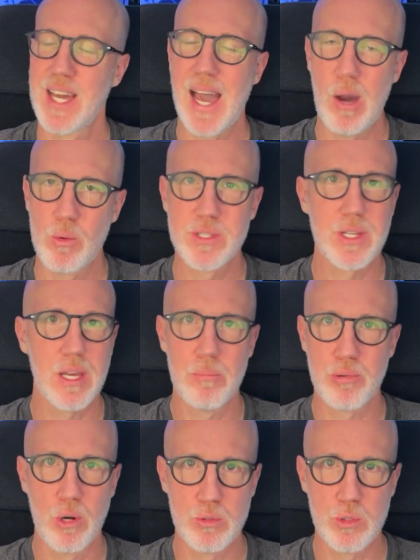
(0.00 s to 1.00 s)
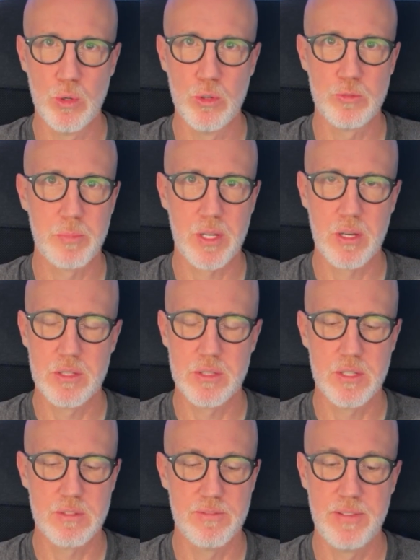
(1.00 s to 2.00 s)
I would skip Pro Tools because
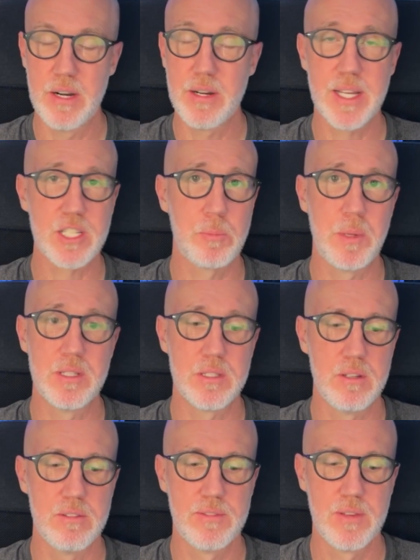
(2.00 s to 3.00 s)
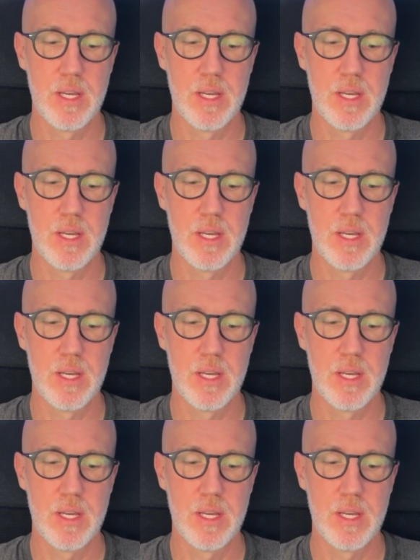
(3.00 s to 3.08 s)
it's very expensive